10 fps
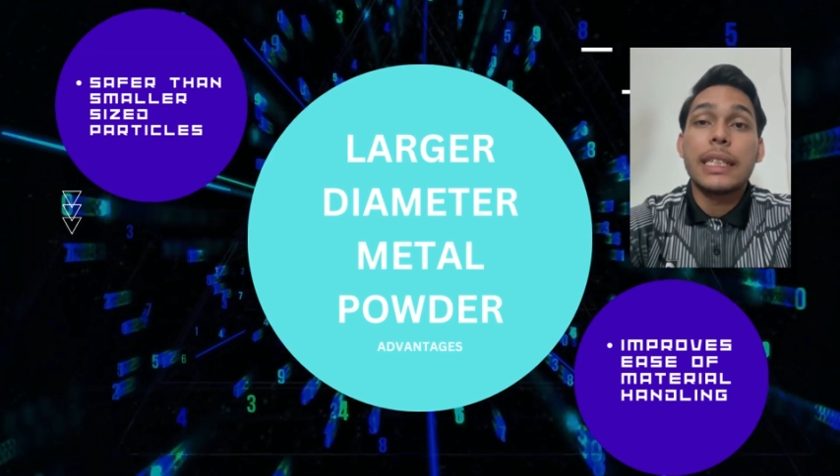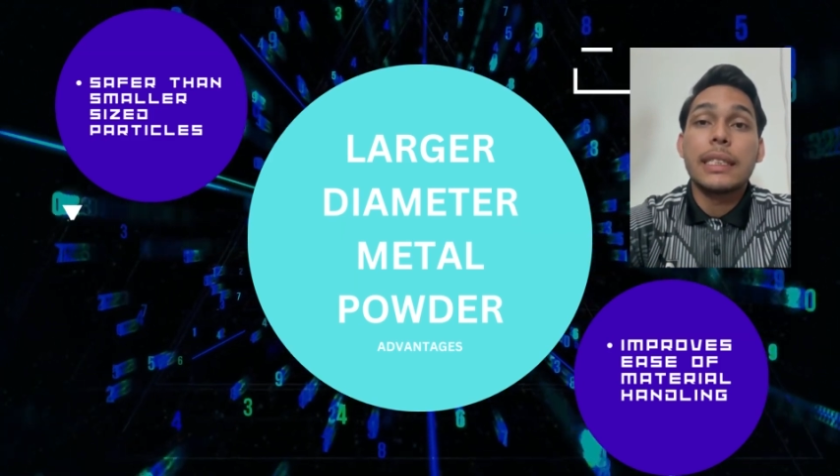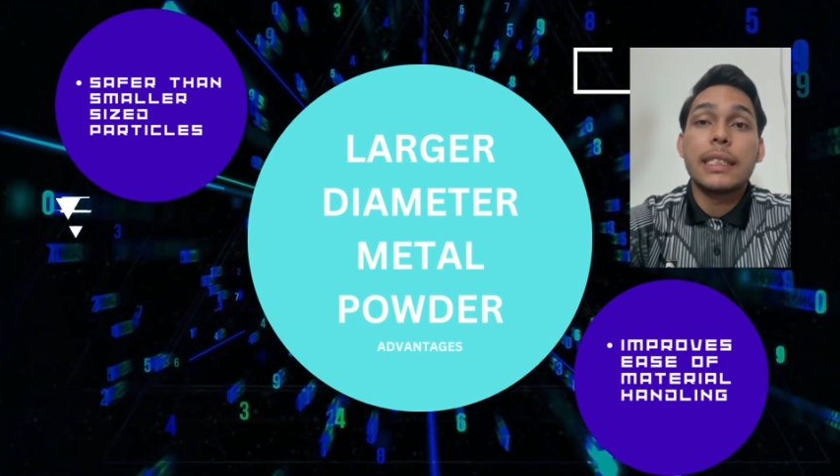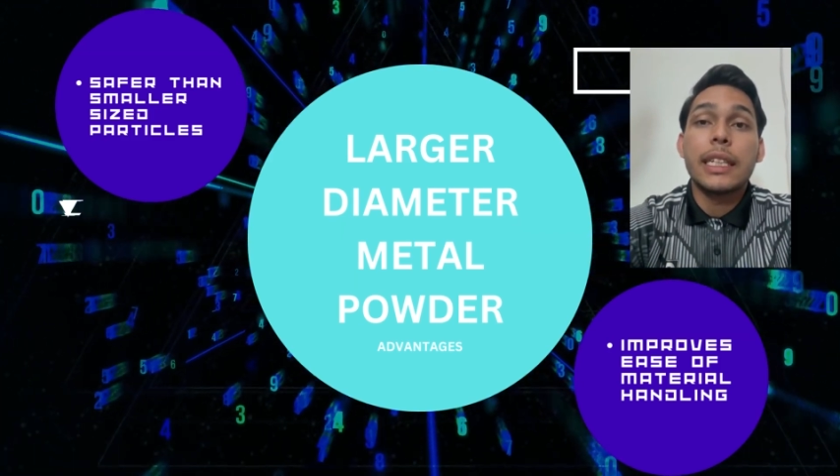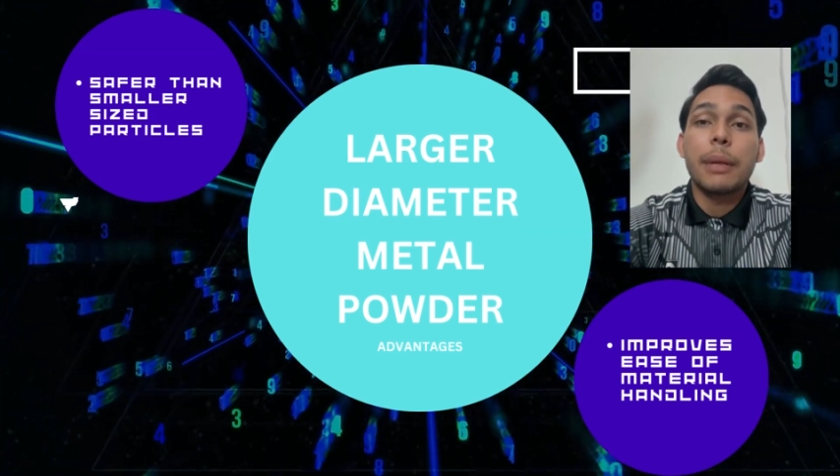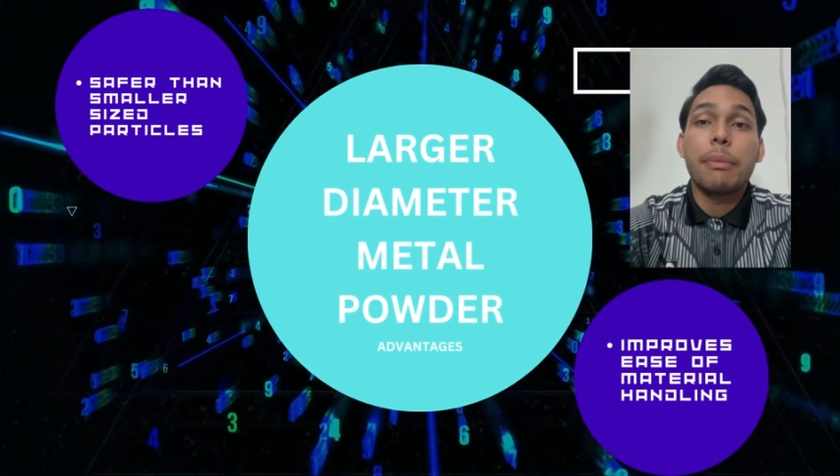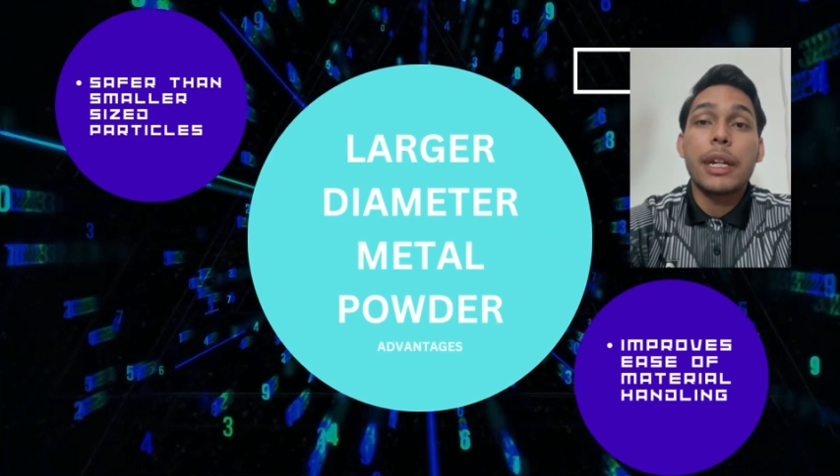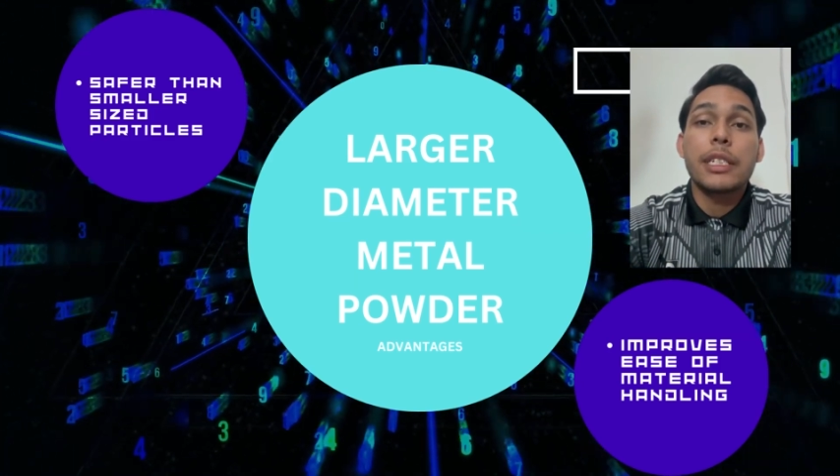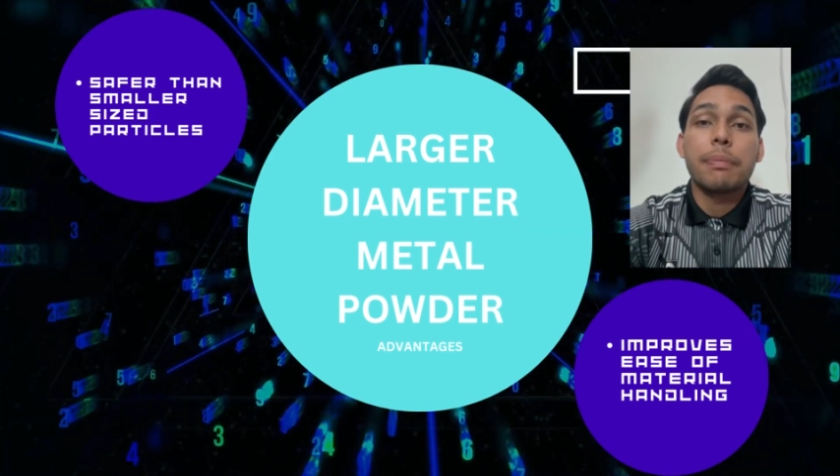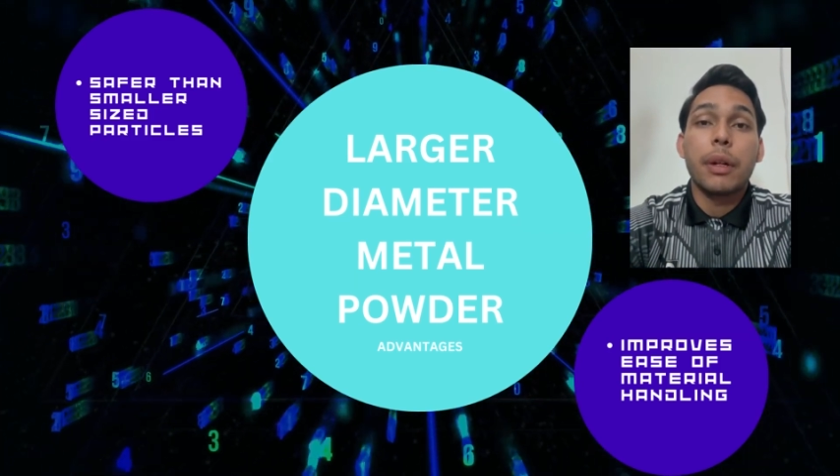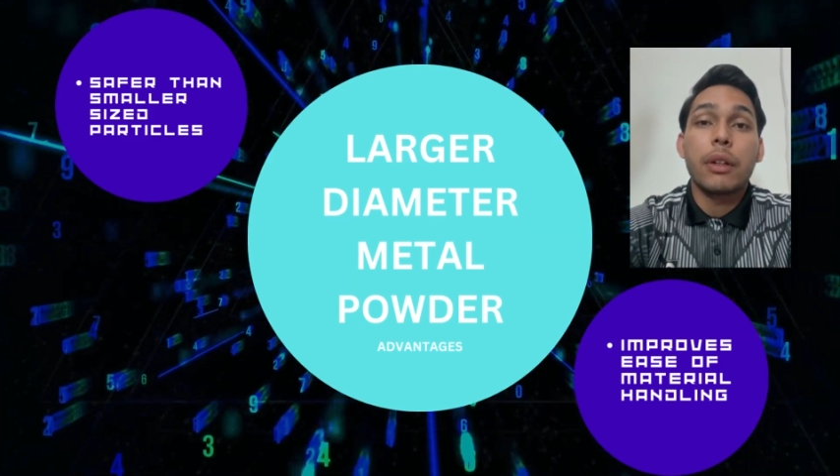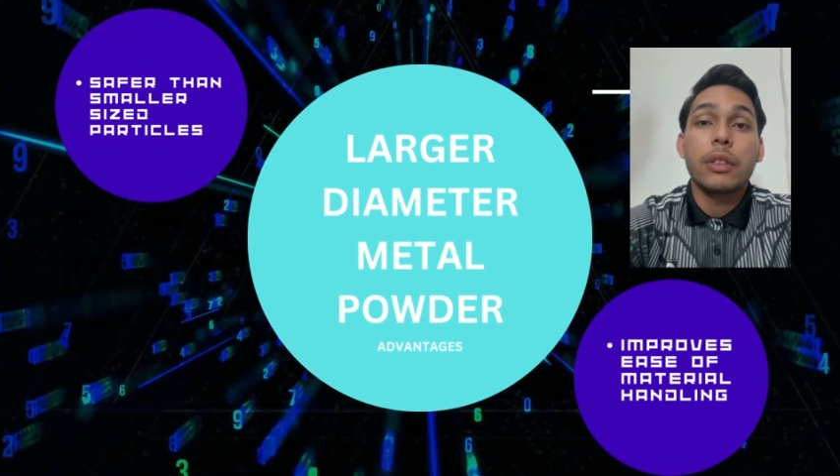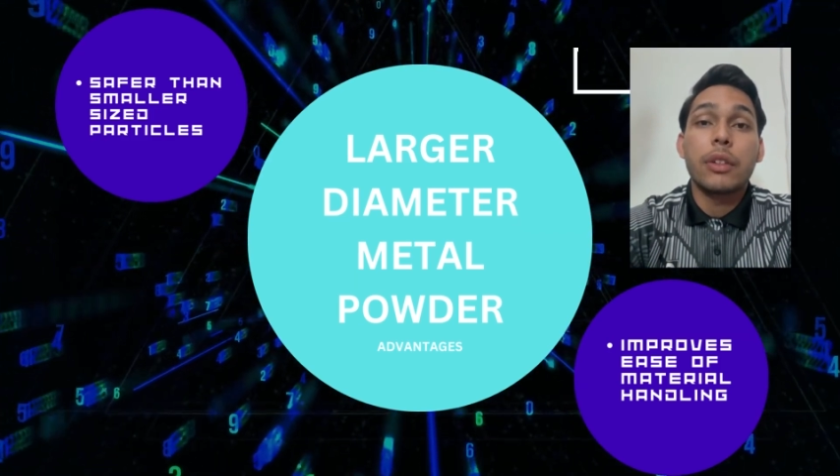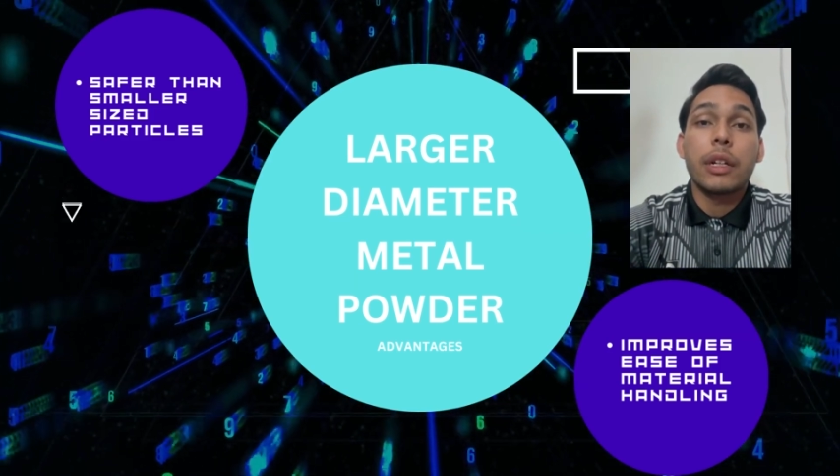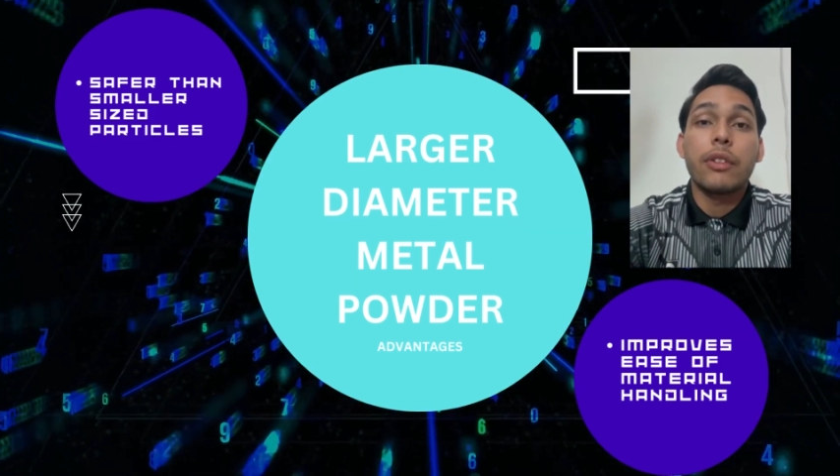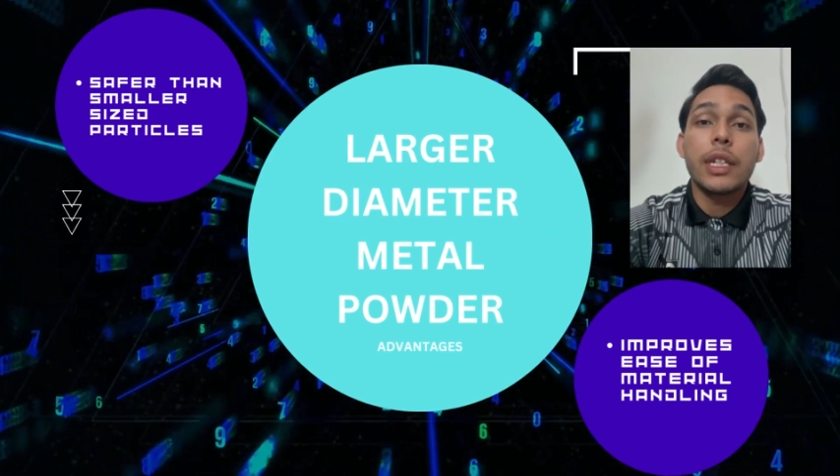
the same respiratory